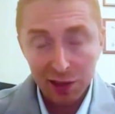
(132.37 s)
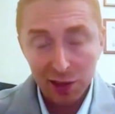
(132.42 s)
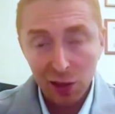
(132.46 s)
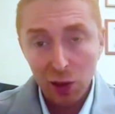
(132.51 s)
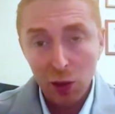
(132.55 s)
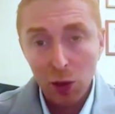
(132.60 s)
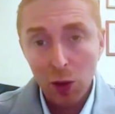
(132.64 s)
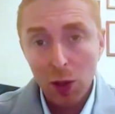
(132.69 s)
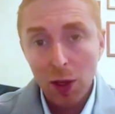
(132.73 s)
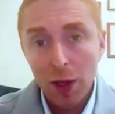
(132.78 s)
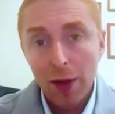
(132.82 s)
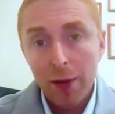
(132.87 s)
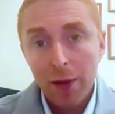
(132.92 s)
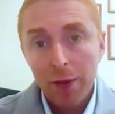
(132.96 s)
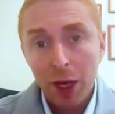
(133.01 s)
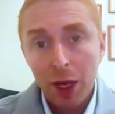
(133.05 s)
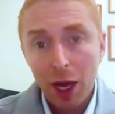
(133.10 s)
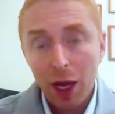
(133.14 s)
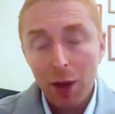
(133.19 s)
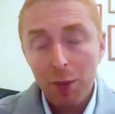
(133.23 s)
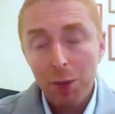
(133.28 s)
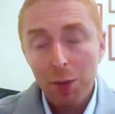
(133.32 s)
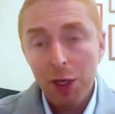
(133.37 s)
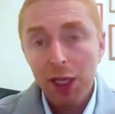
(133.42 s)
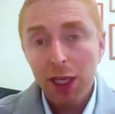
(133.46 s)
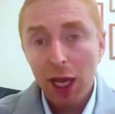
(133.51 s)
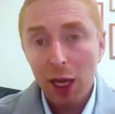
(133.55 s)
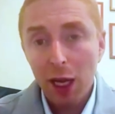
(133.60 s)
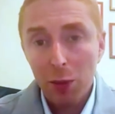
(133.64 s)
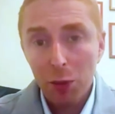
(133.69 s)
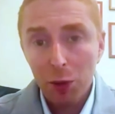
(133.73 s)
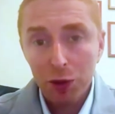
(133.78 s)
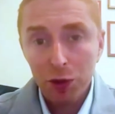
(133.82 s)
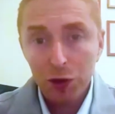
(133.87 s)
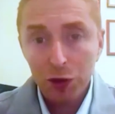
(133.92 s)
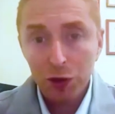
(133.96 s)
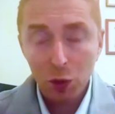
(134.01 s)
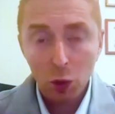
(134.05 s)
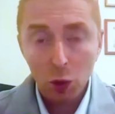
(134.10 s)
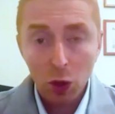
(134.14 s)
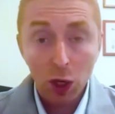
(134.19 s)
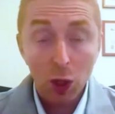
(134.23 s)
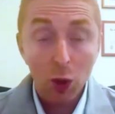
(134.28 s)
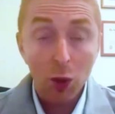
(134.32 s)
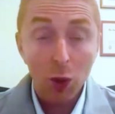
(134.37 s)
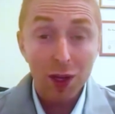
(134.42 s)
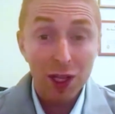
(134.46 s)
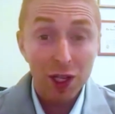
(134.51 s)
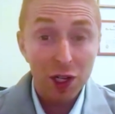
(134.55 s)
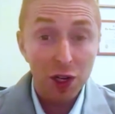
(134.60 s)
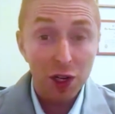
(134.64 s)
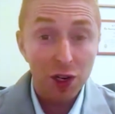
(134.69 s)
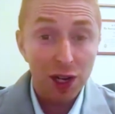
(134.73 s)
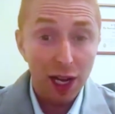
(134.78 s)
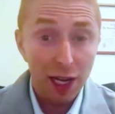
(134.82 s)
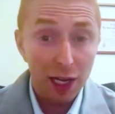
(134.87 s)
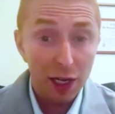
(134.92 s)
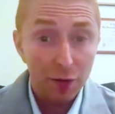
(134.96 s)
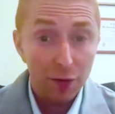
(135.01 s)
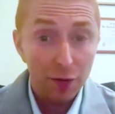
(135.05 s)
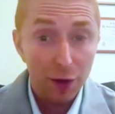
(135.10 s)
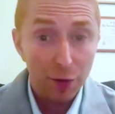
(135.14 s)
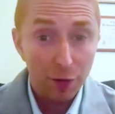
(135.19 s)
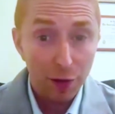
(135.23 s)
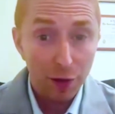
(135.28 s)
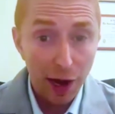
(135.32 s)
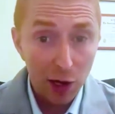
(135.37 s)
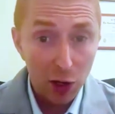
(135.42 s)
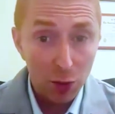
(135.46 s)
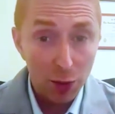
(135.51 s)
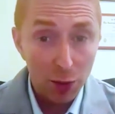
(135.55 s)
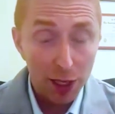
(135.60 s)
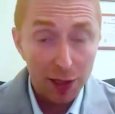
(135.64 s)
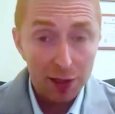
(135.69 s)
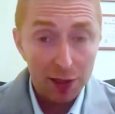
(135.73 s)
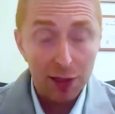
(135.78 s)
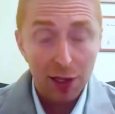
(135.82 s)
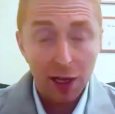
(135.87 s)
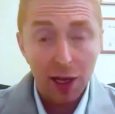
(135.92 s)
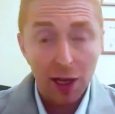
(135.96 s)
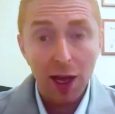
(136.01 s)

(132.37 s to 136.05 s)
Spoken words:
So being able to work within your native environment